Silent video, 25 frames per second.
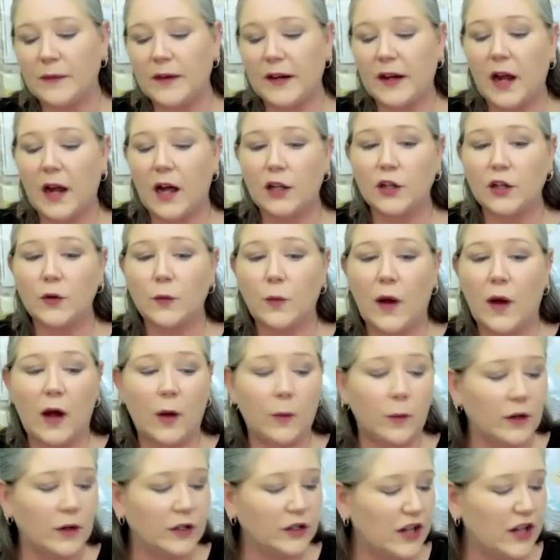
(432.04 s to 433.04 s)
to color
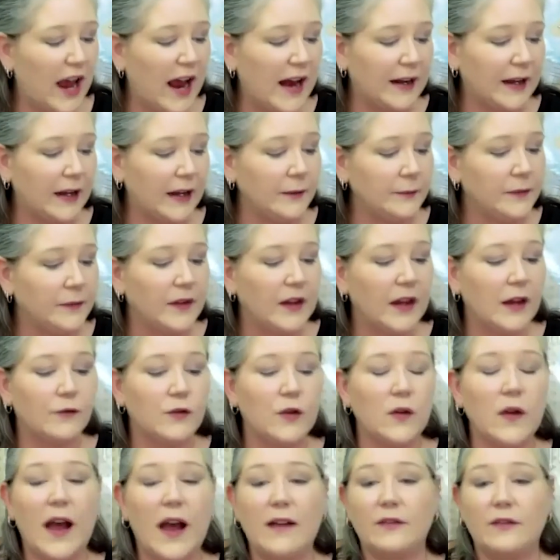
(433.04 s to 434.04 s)
while we're chatting. If
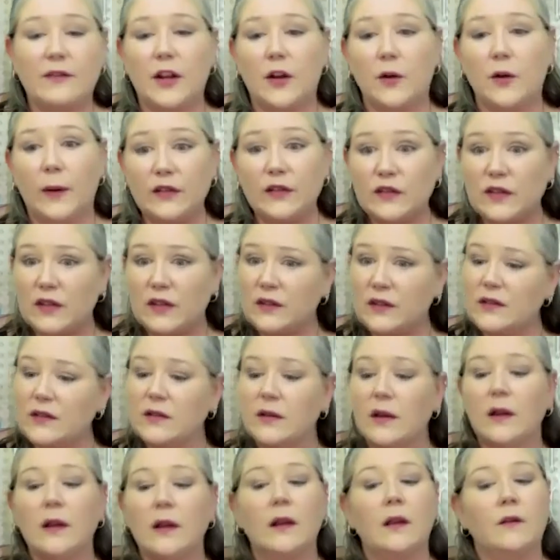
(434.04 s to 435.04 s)
you have any questions,
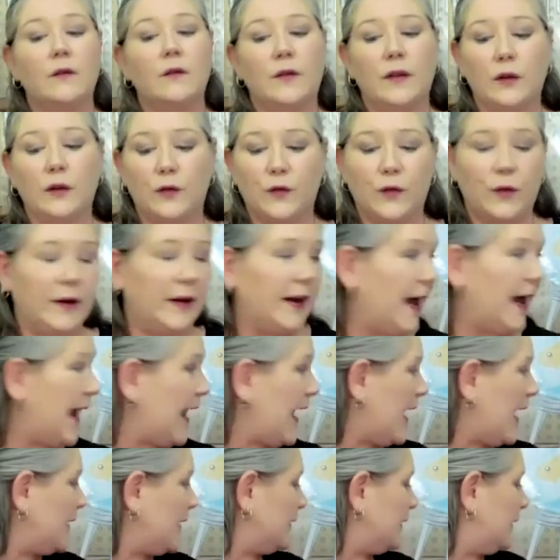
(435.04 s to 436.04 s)
feel free to
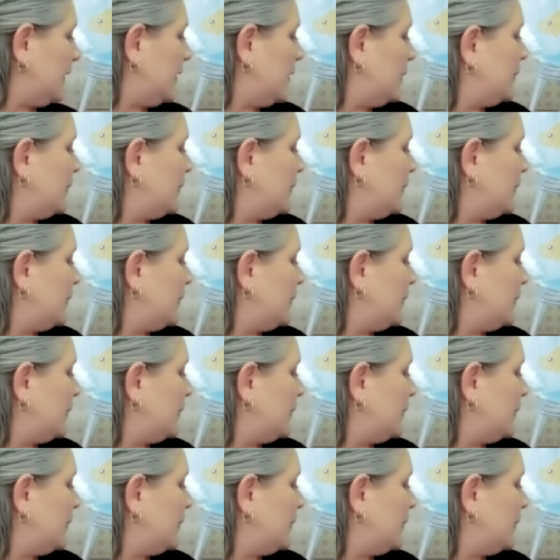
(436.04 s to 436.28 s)
ask.